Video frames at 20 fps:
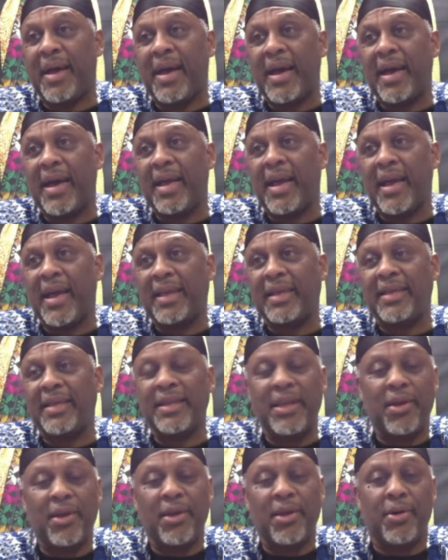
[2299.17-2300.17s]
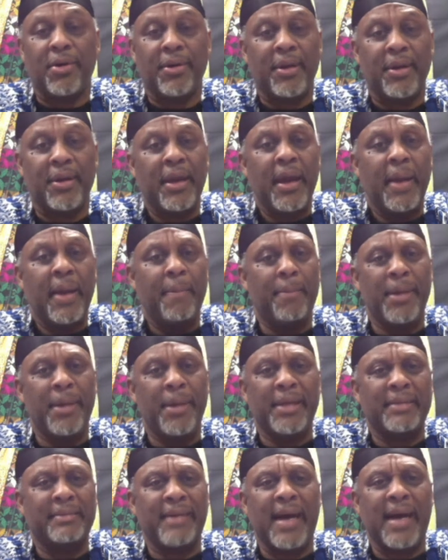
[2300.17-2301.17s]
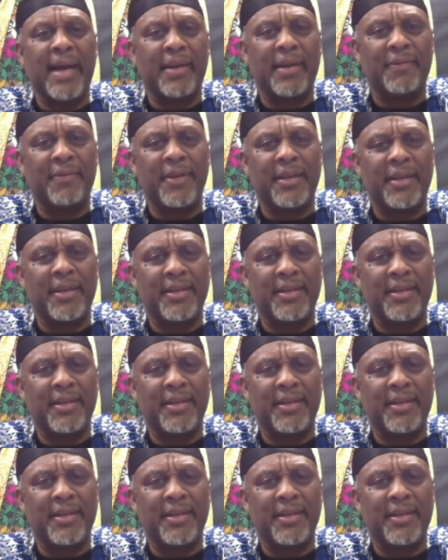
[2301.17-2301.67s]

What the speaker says: I can hear her, but a lot of it,